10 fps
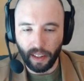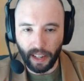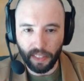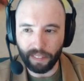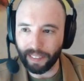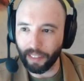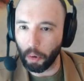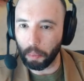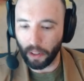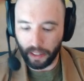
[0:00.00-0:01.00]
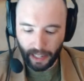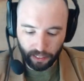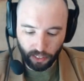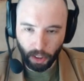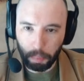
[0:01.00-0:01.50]
I think maybe one more
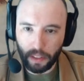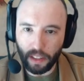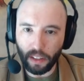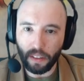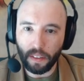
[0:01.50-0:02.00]
cactus up in here.